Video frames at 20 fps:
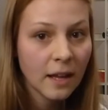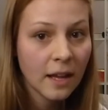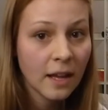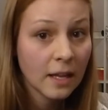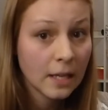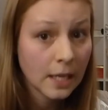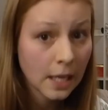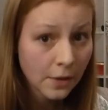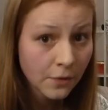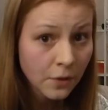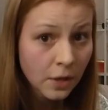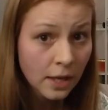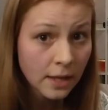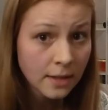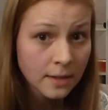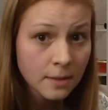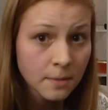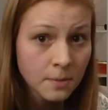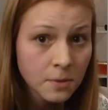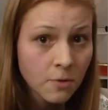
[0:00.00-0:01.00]
and if you
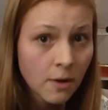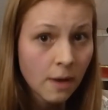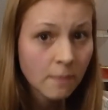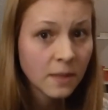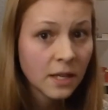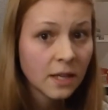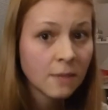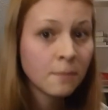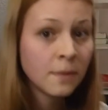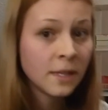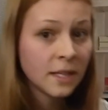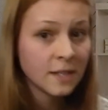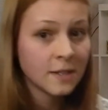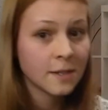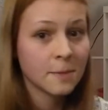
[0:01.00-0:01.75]
aren't subscribed yet, please